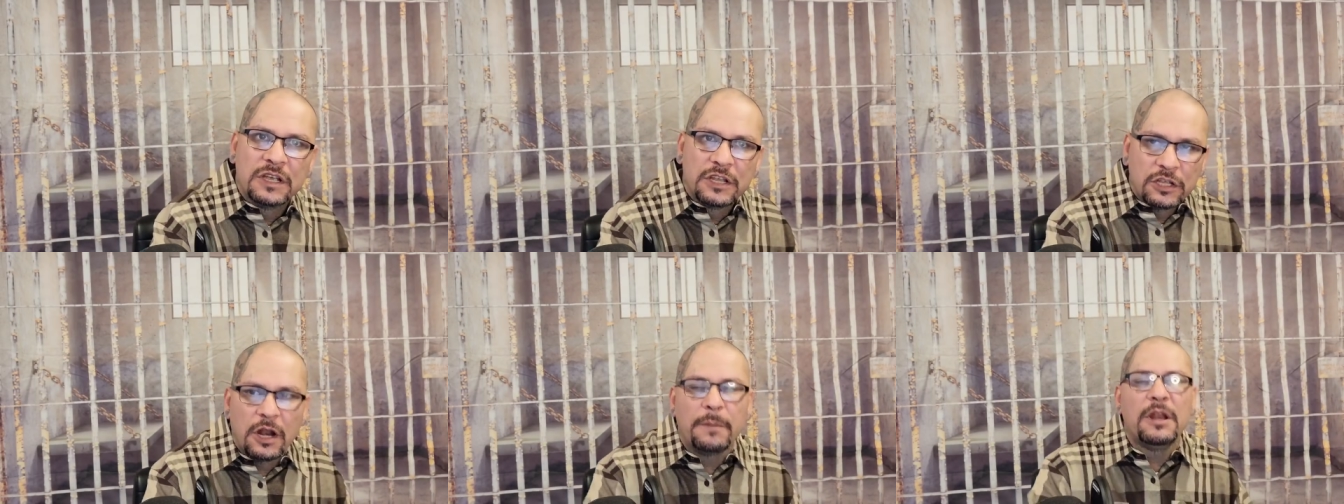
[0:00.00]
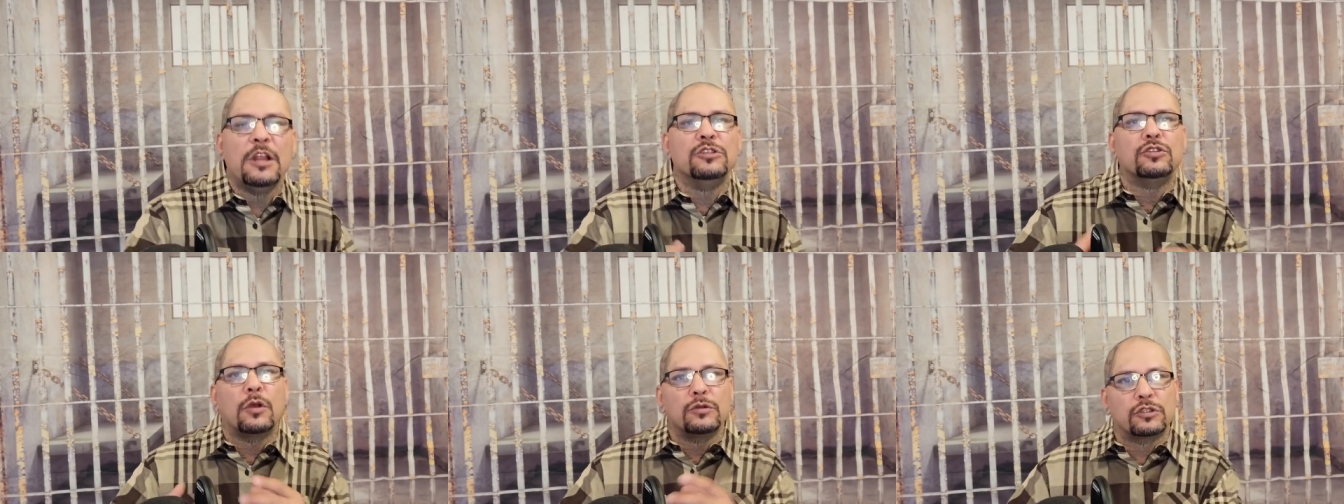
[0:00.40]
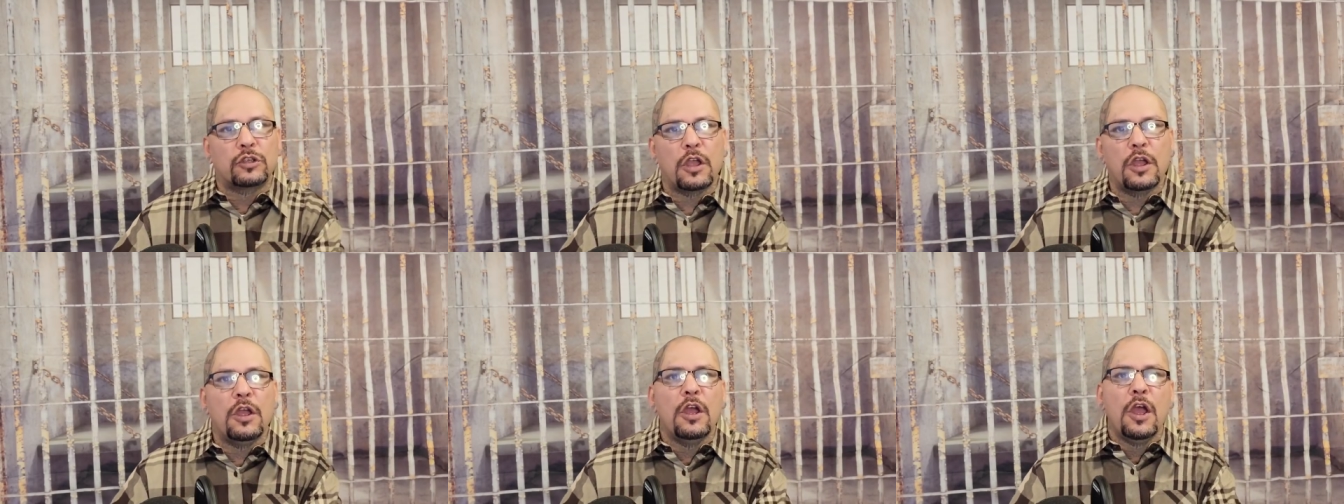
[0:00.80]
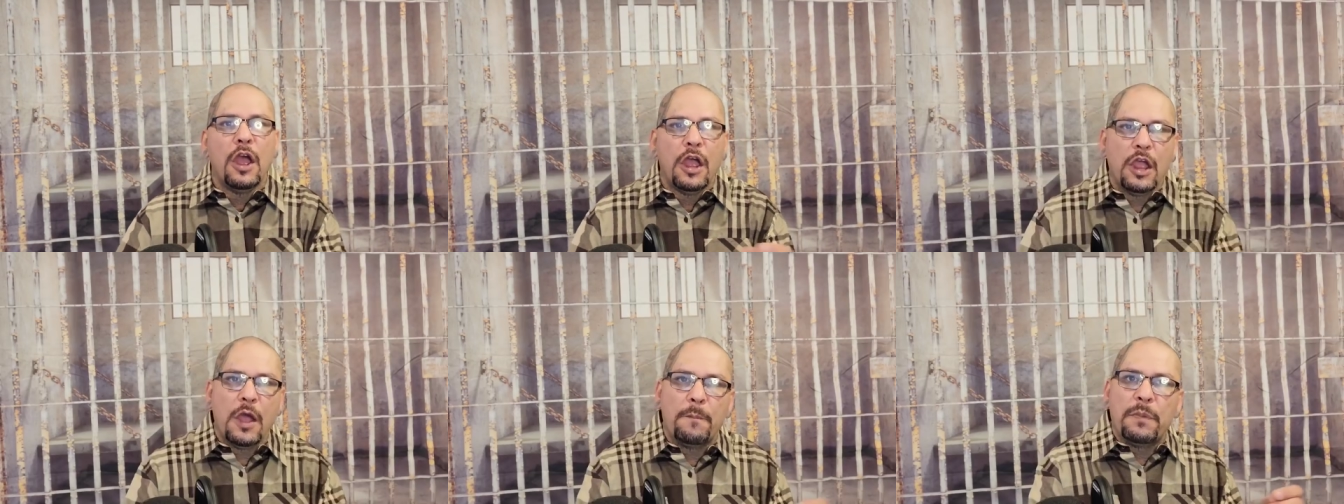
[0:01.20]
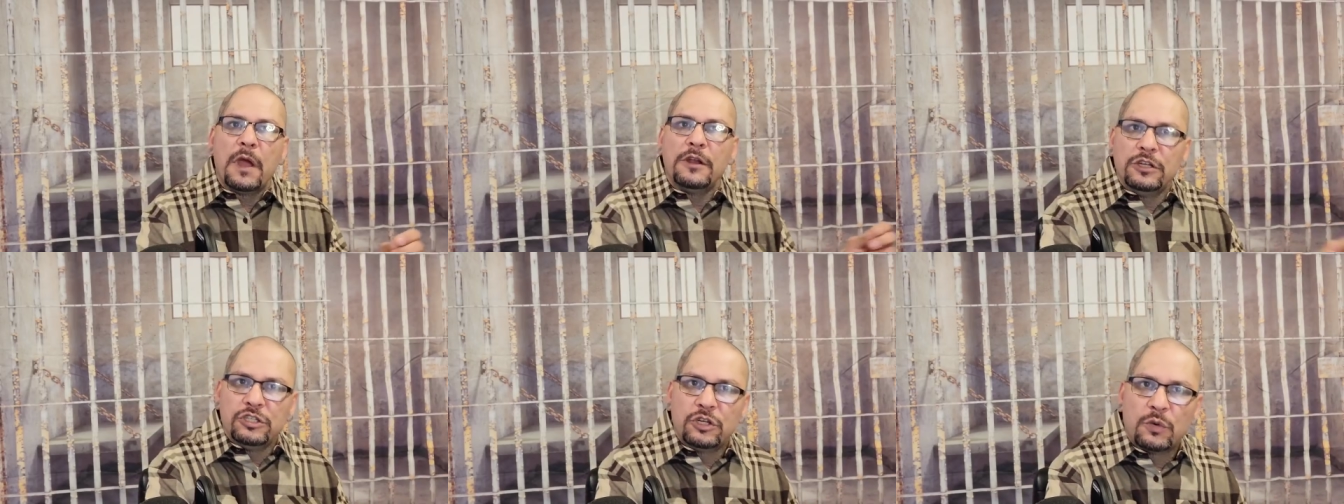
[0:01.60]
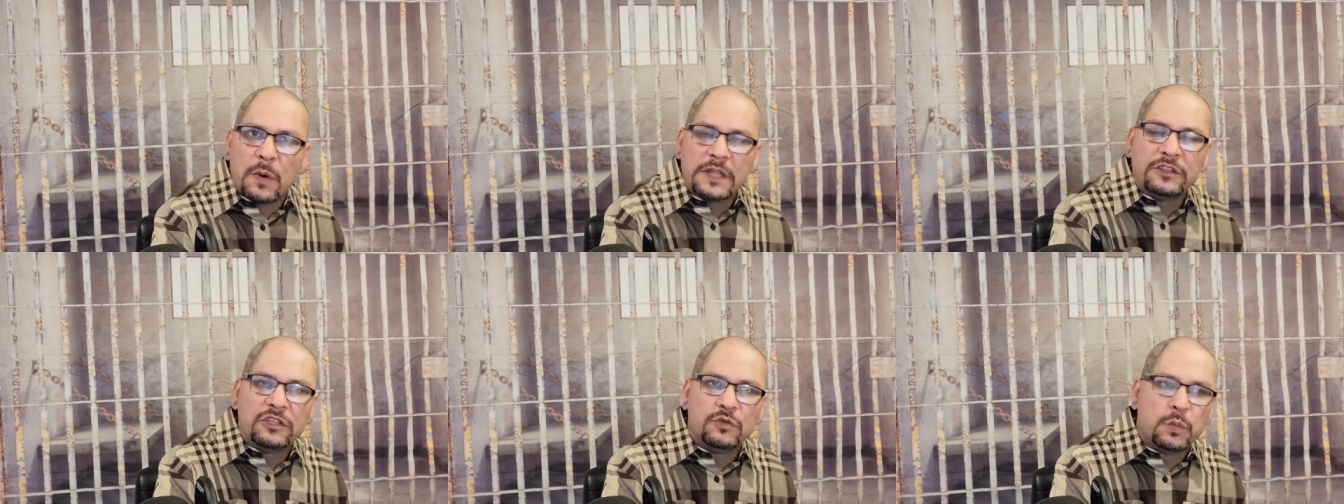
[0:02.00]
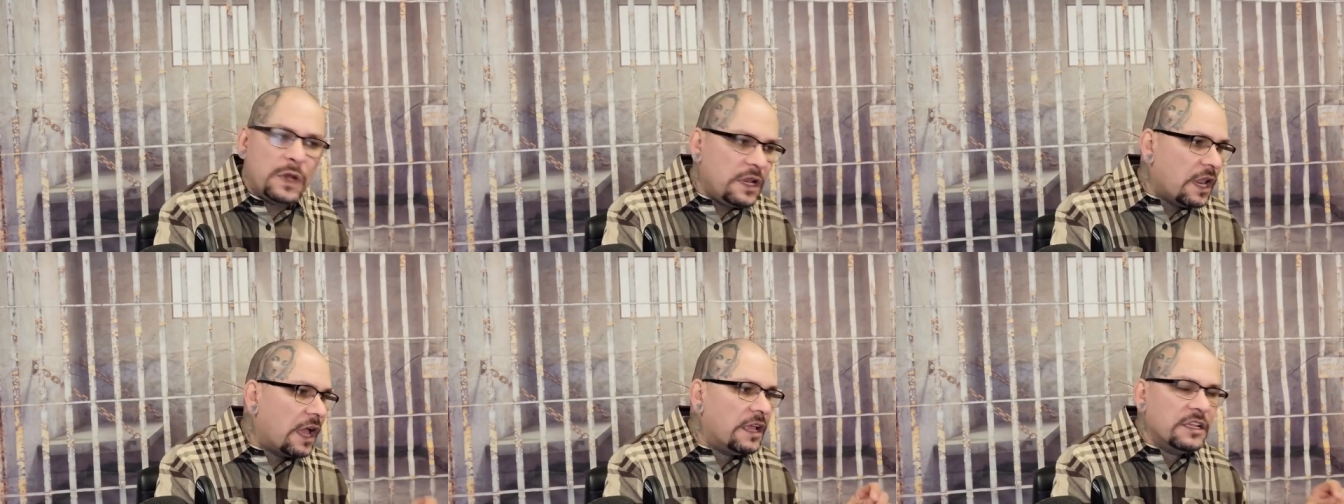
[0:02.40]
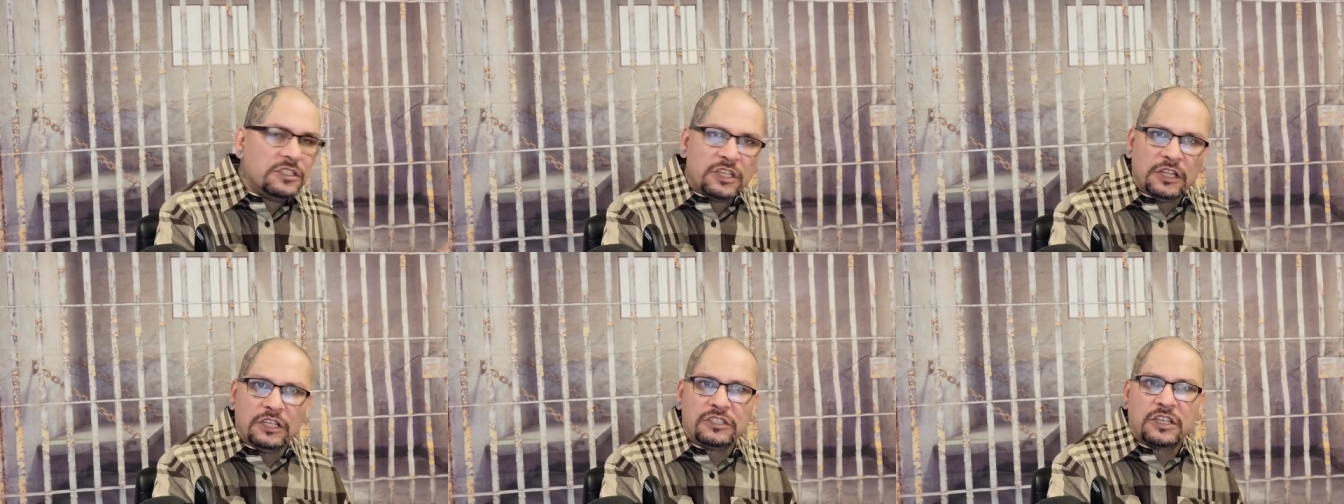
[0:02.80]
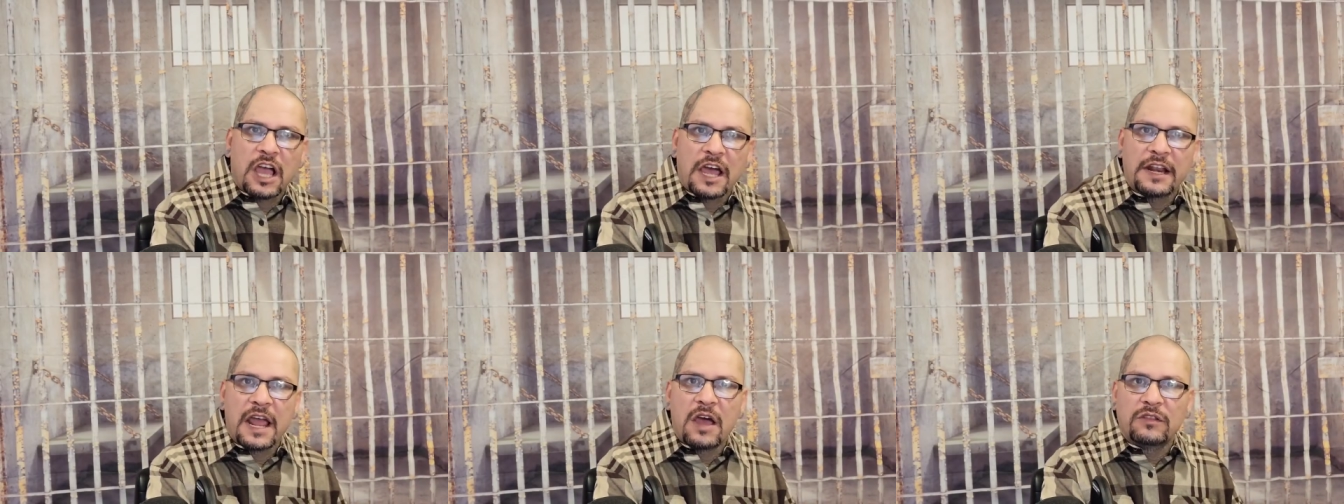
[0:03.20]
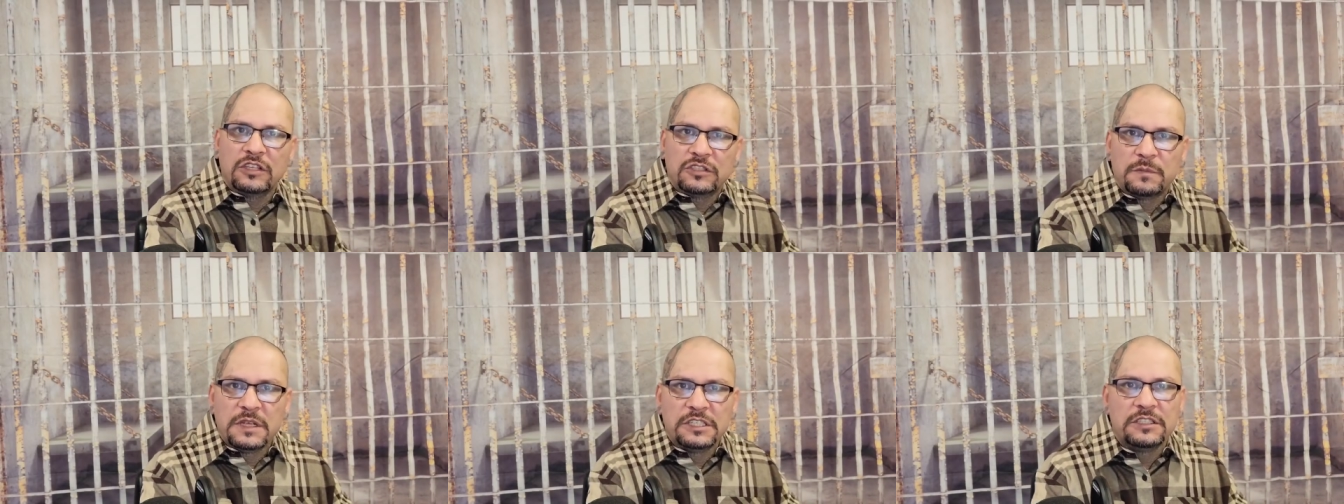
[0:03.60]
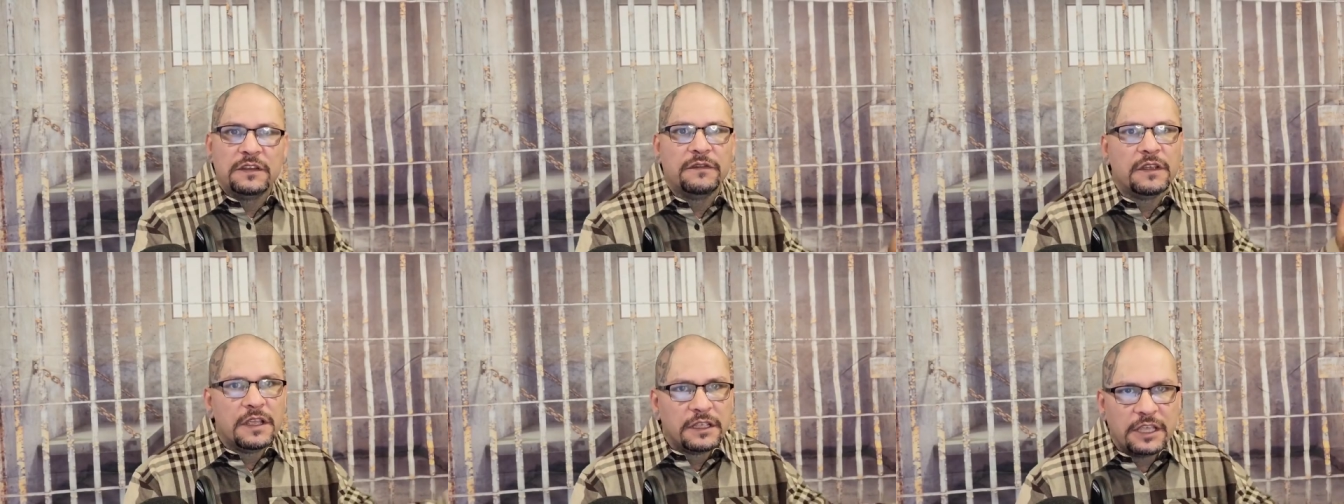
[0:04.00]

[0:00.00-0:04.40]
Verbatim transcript: You know what I mean? It's so scary. Hey, Epi, I need you to write this wheela, send this gun out, this missive,